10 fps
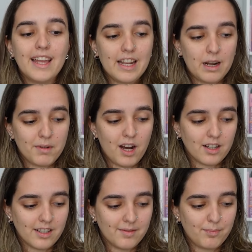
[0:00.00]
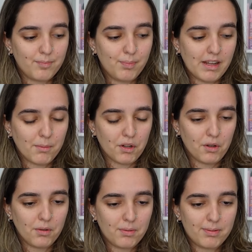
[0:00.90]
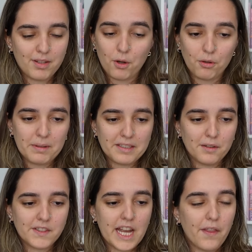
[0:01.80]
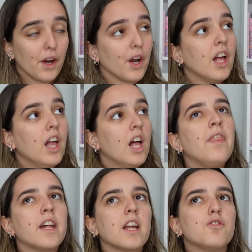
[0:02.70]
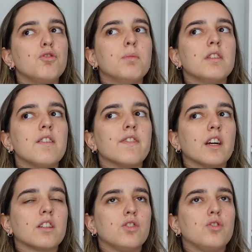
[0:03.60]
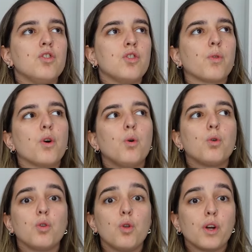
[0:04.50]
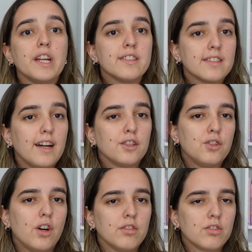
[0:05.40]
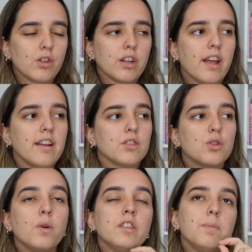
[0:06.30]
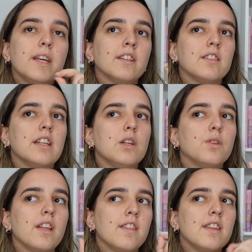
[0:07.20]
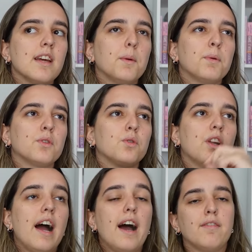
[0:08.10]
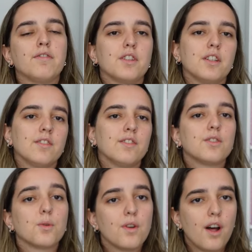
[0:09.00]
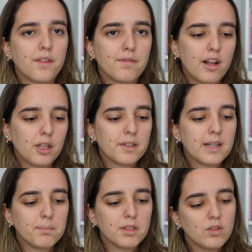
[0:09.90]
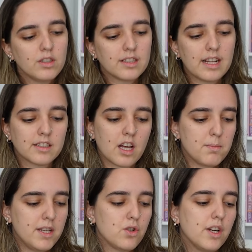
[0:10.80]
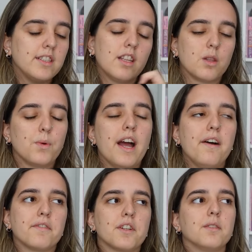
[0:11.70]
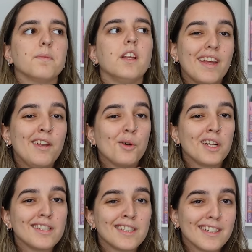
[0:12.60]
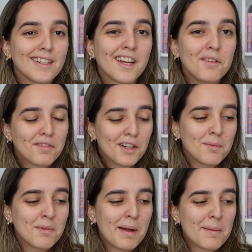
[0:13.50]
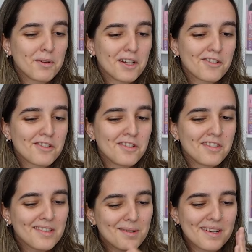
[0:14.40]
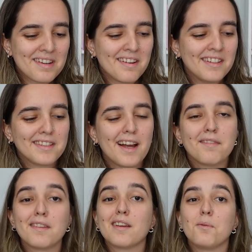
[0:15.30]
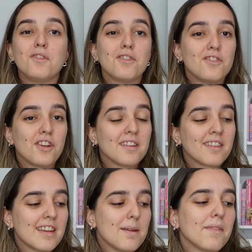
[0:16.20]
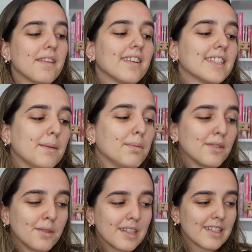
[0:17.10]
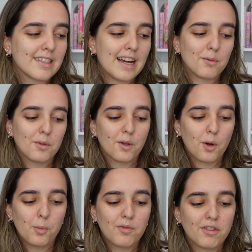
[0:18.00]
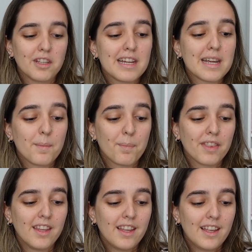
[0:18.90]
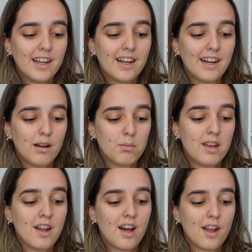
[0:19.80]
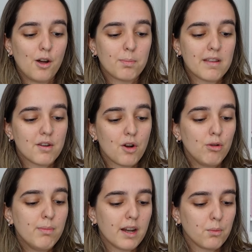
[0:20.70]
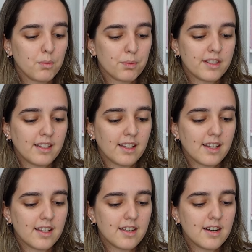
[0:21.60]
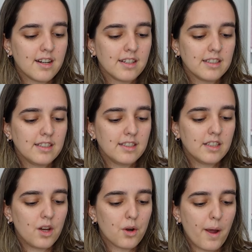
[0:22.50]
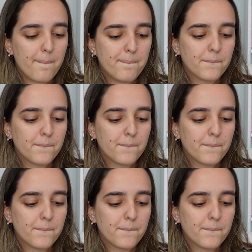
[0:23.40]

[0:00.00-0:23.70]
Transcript: and I'm not going to be able to hold myself together. And then I do believe that, you know, the whole Glory slash Dawn storyline is going to be continued in the episode after. So not the following episode, because that's got to be Joyce, the one after. In order to confirm my predictions or not, I feel like we should check the name of the next episode, because that will hopefully not help me at all, but I will pretend like it does. Okay,